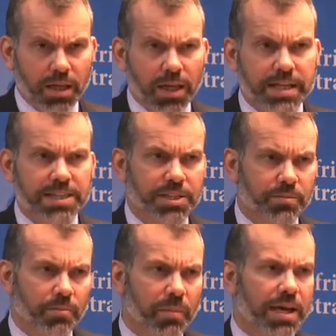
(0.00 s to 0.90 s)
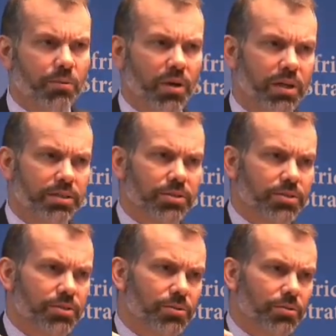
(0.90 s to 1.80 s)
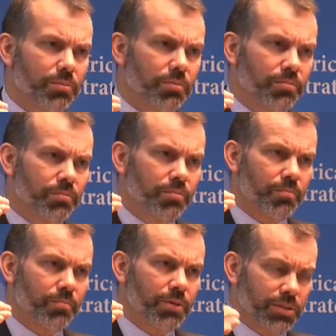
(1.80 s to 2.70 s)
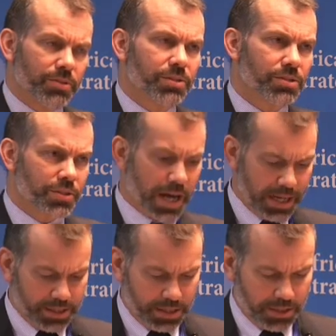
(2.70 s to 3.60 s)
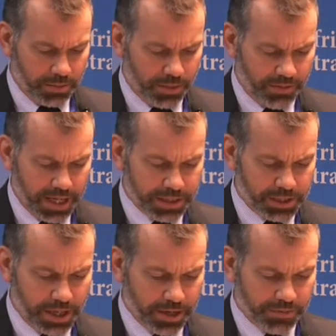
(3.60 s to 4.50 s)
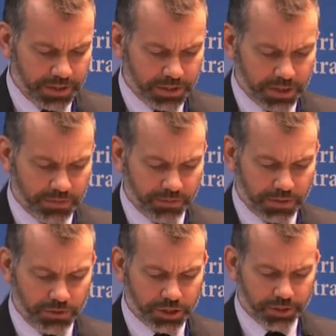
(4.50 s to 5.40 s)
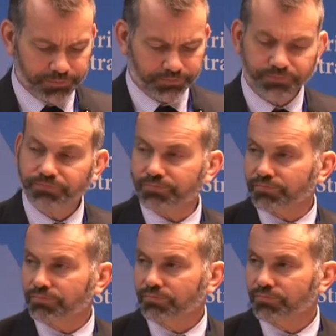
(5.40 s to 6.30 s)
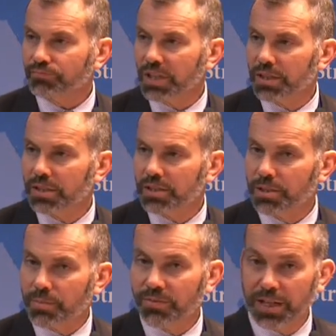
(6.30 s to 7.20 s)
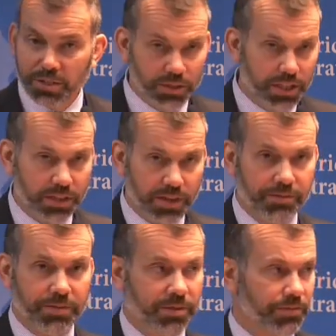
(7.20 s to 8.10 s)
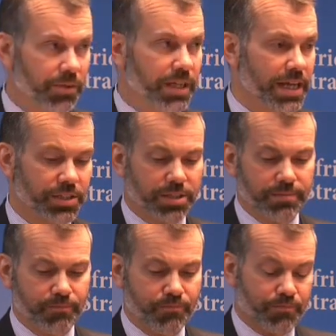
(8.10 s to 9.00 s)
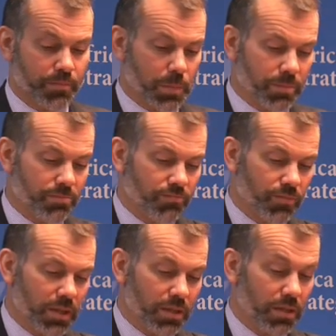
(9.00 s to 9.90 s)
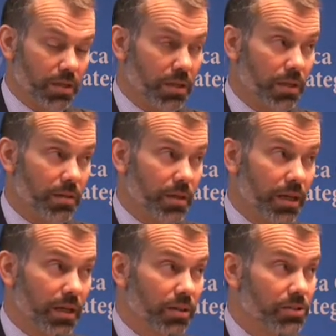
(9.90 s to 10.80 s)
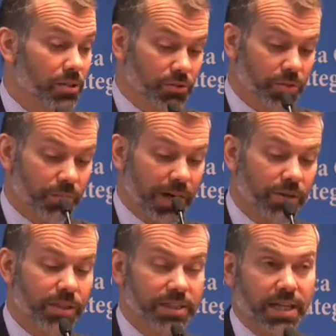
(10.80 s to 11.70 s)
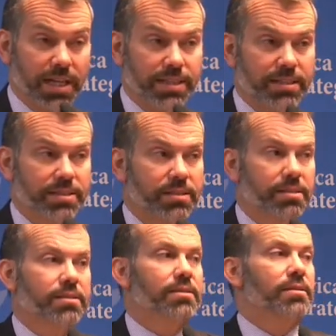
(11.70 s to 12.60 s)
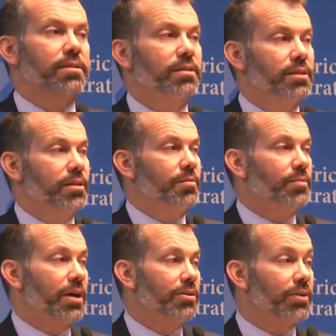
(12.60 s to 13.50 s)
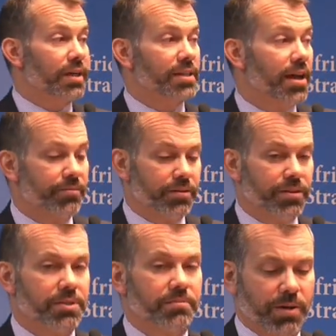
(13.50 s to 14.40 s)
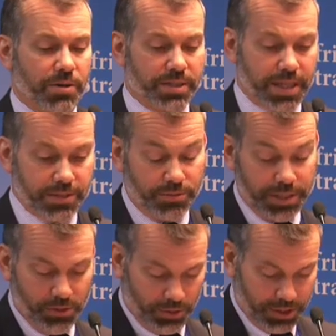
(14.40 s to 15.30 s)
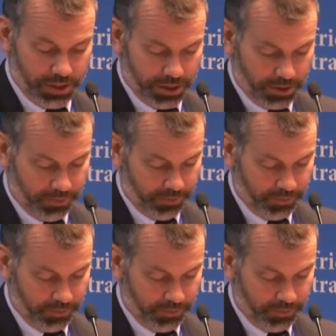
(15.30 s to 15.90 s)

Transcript: A nation might want to produce a strategy to provide a shared vision of the future, to provide unity of effort for a nation, uh, and also to prioritize. Prioritize effort, to prioritize resources.